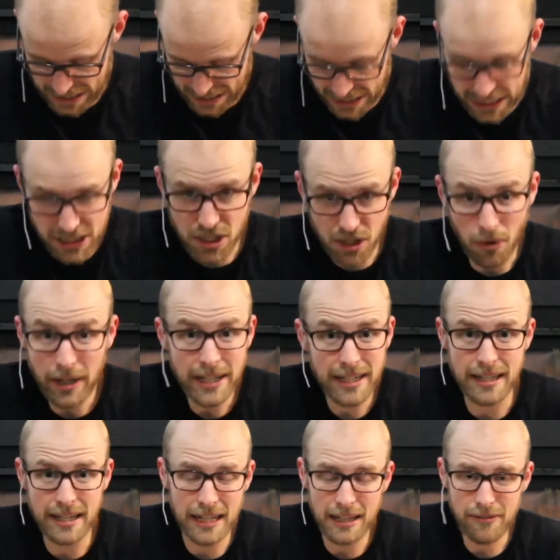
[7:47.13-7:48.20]
he's
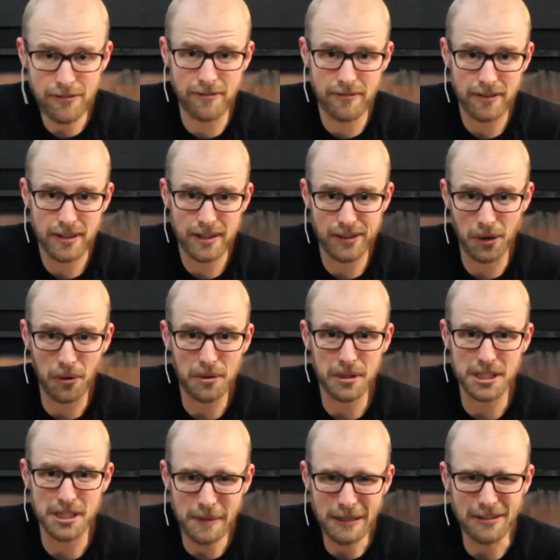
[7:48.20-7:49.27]
going to give the
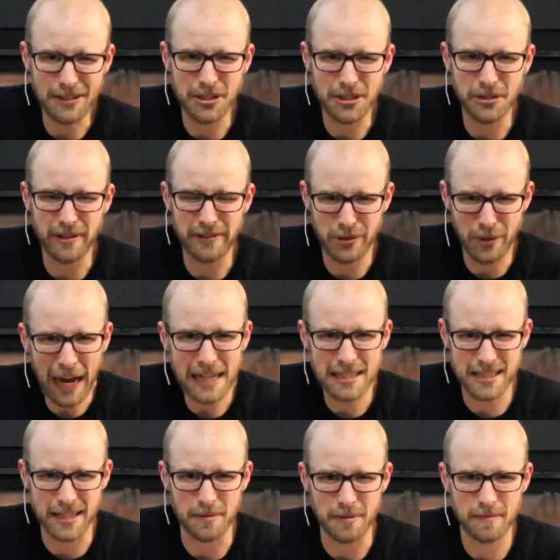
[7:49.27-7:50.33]
Holy Spirit to you if you
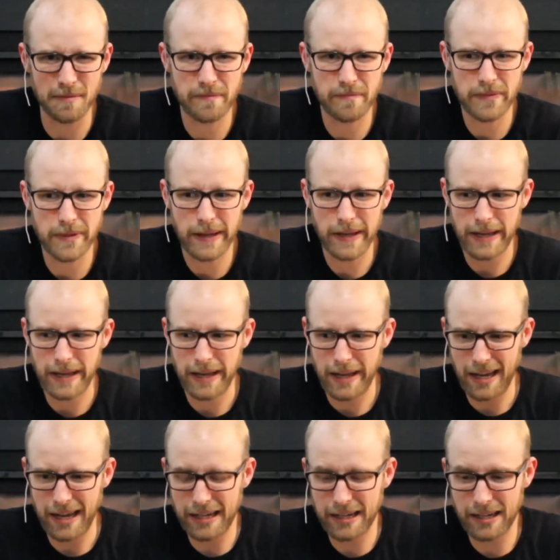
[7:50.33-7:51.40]
ask him.
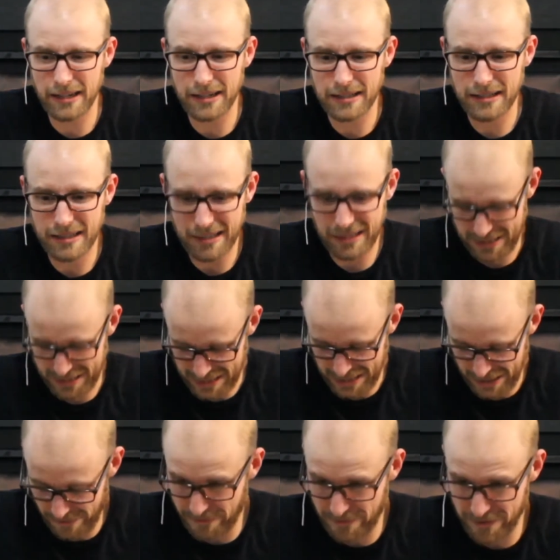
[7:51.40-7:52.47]
And
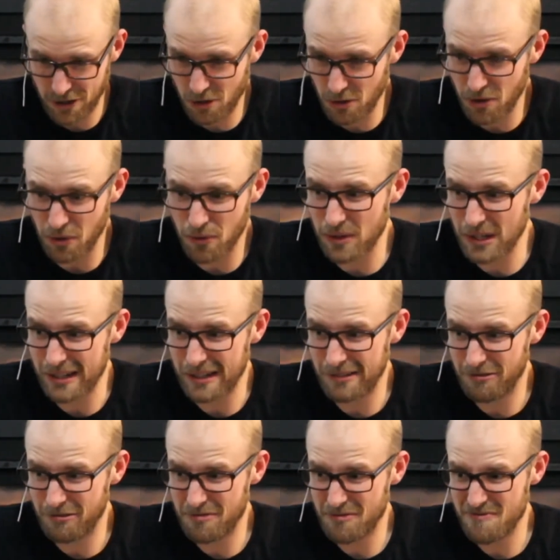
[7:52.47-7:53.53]
if you don't
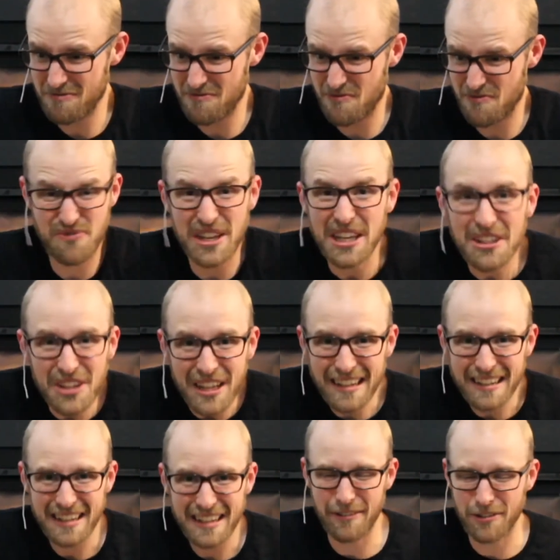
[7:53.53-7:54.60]
feel
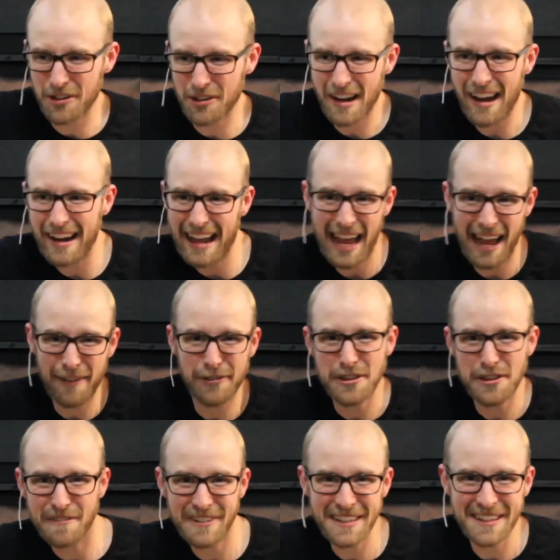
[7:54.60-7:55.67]
it, if you're not having
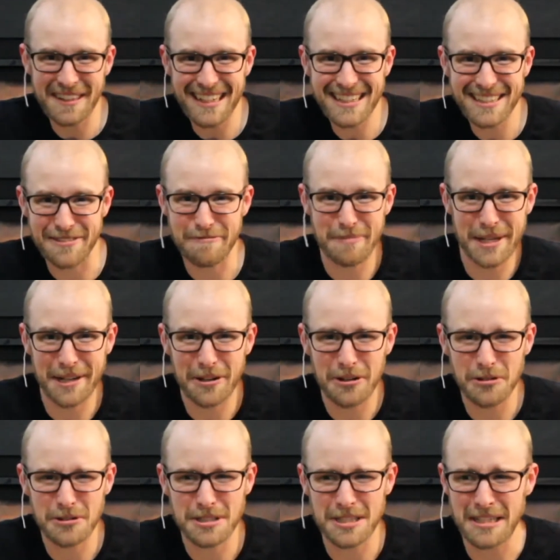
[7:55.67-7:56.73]
the feelings of being
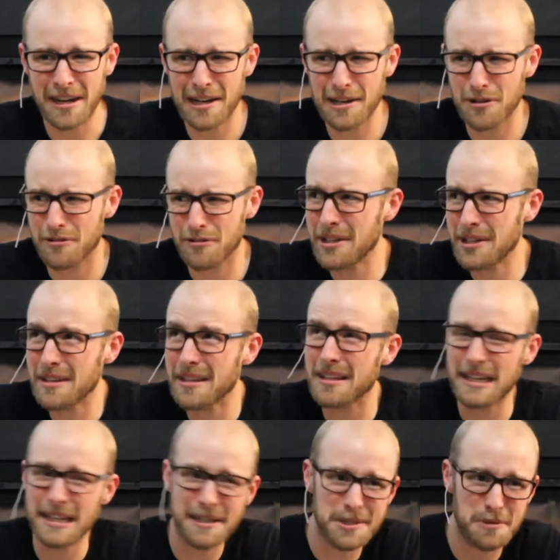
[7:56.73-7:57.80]
close to God or feeling
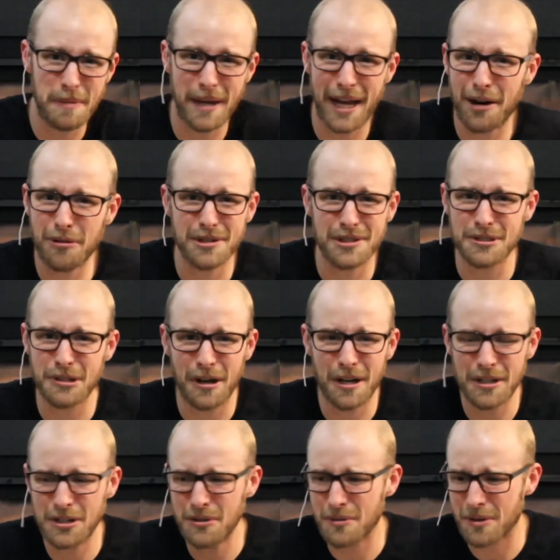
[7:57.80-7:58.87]
like His power is
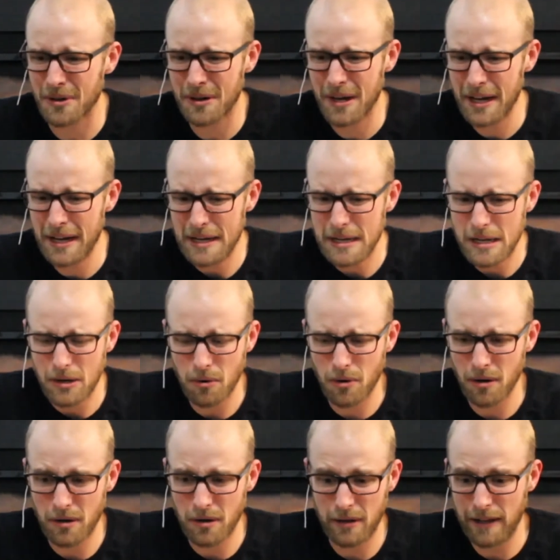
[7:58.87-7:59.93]
on you, or,
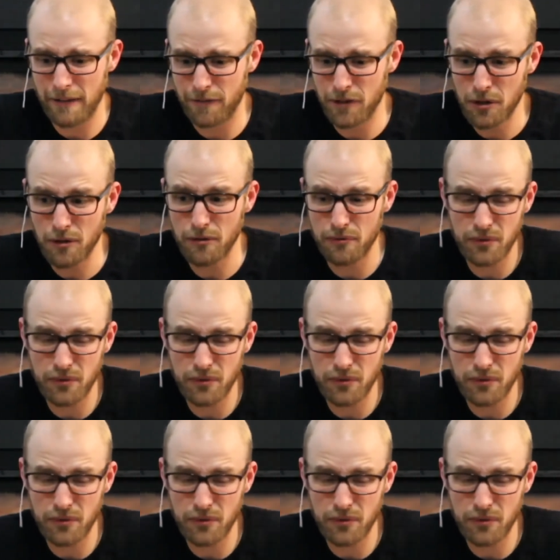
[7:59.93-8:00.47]
or if you're